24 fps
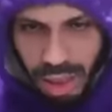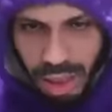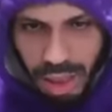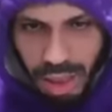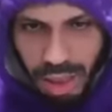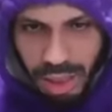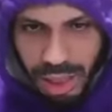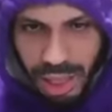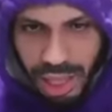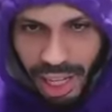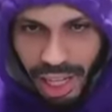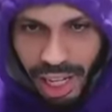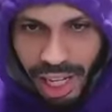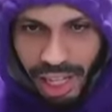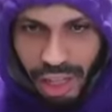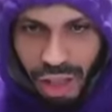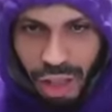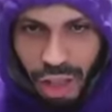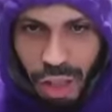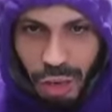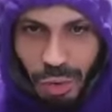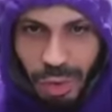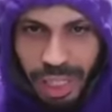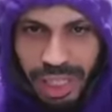The
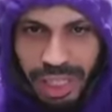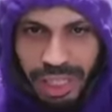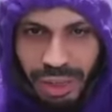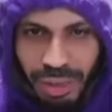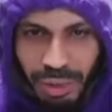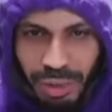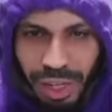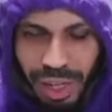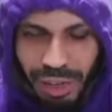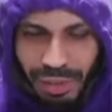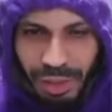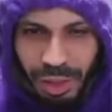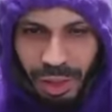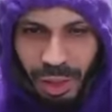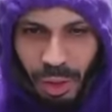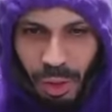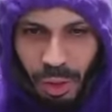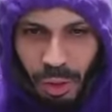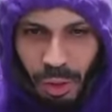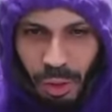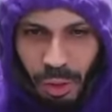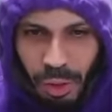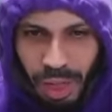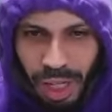issue is you never
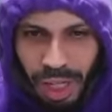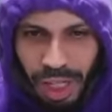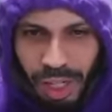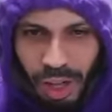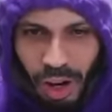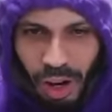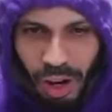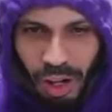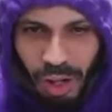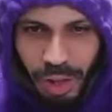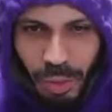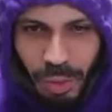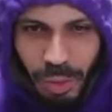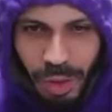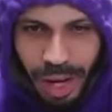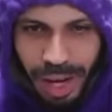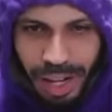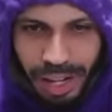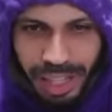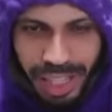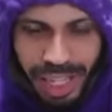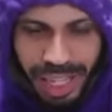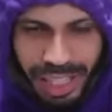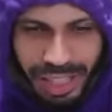know who to guard or
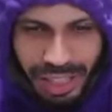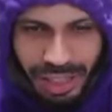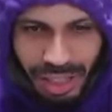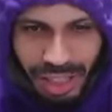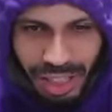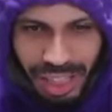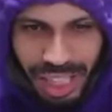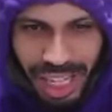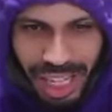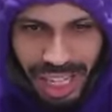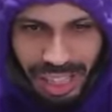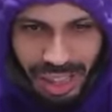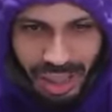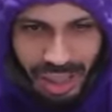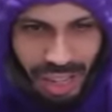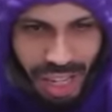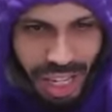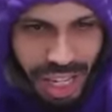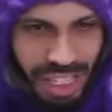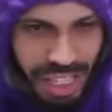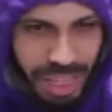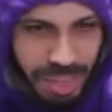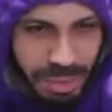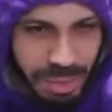where, and you just gotta
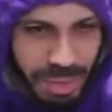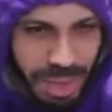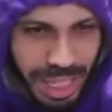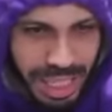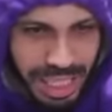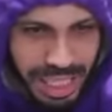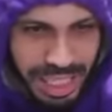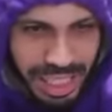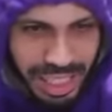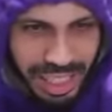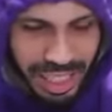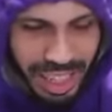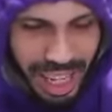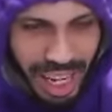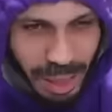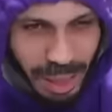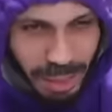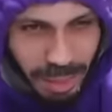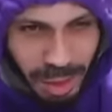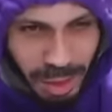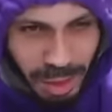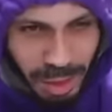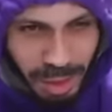try your best. Your absolute